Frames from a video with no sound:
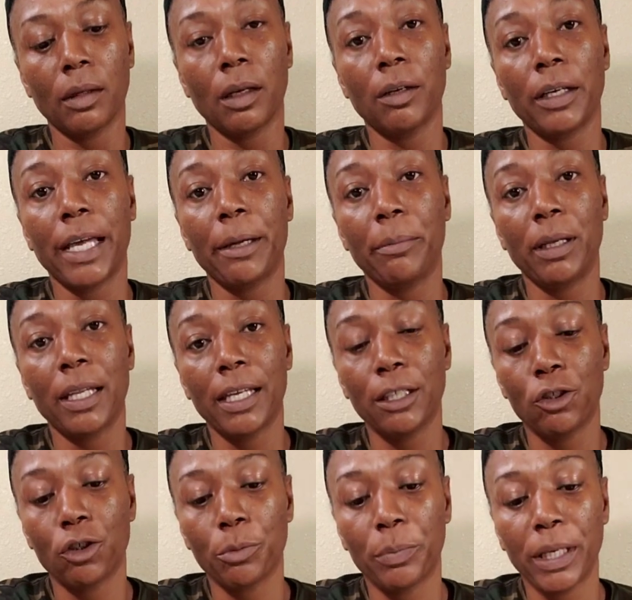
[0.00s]
Okay,
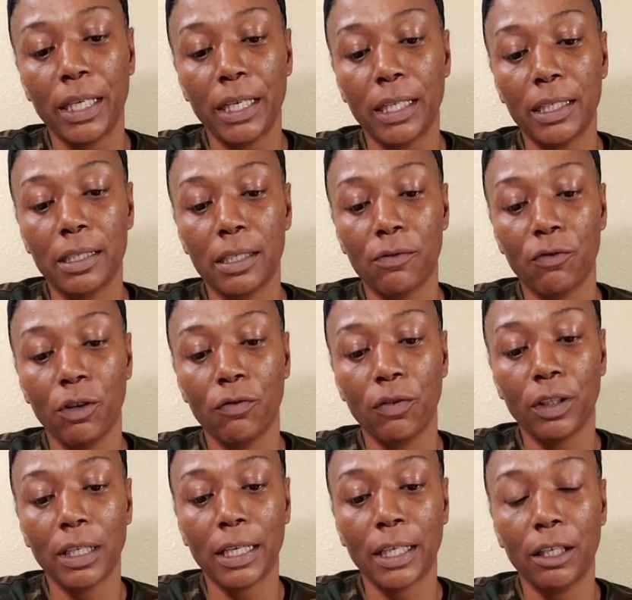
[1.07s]
place your pins. If you
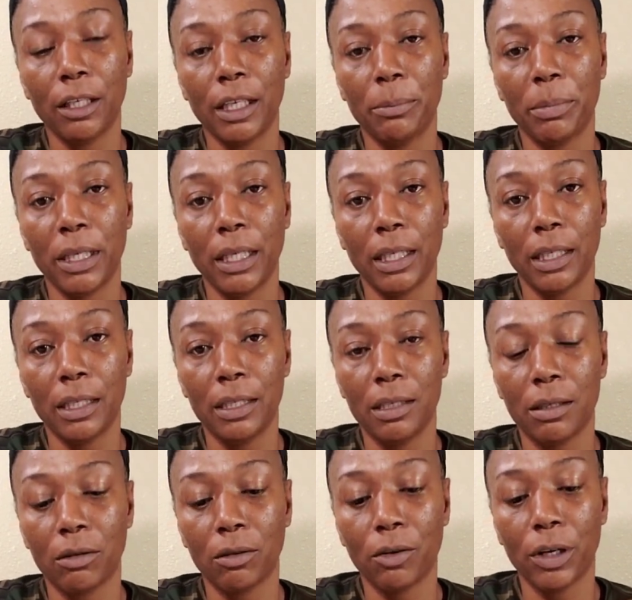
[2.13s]
feel like you need
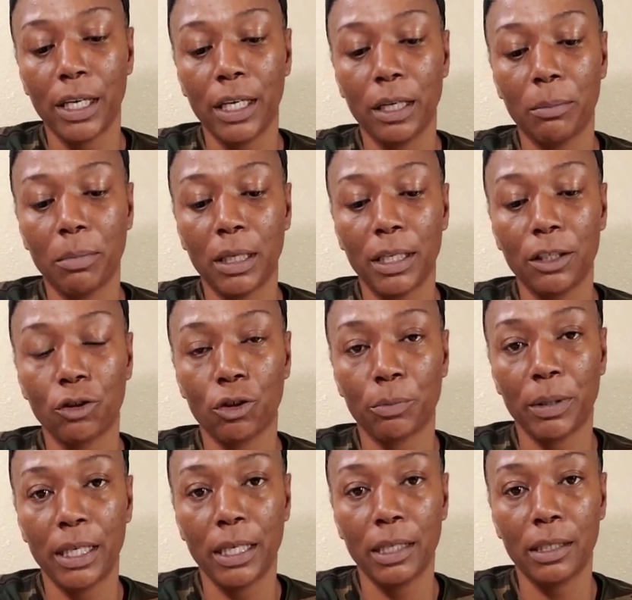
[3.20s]
pins, go ahead and place your
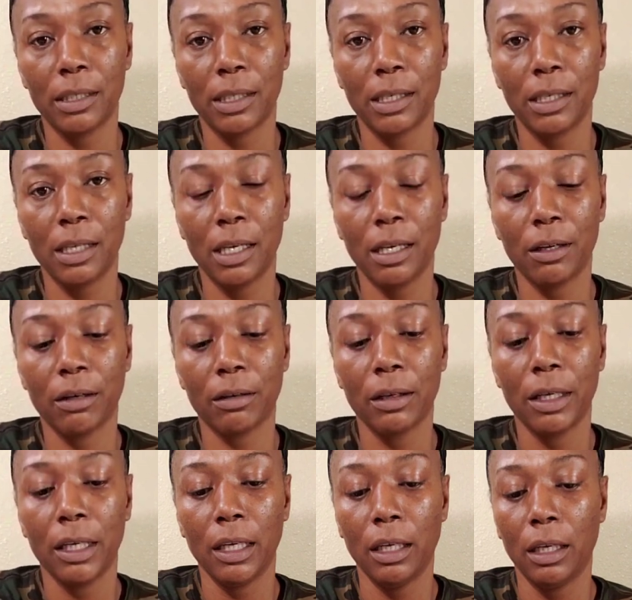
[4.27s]
pins in there.
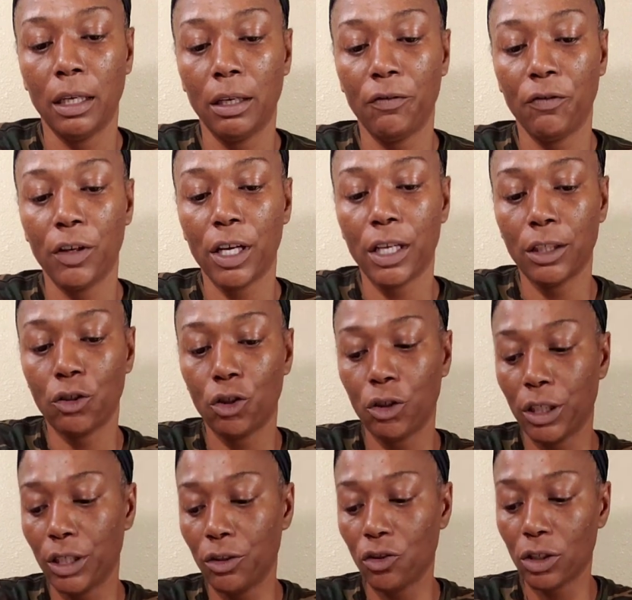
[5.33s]
If not, you
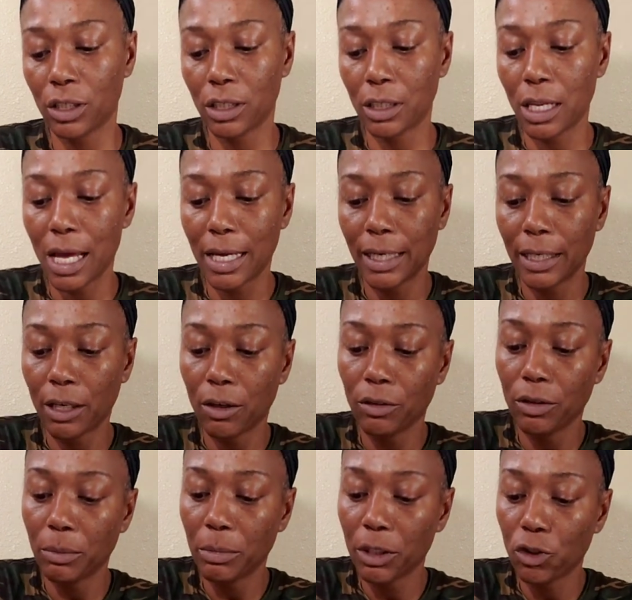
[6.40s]
can just slide it on
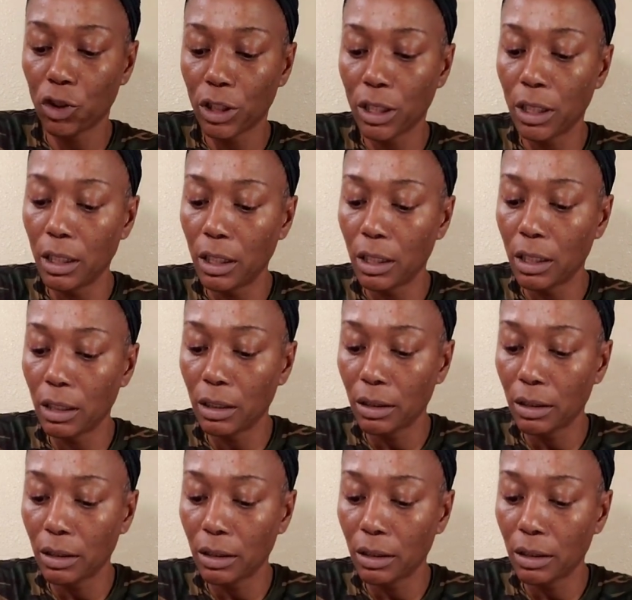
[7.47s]
the machine.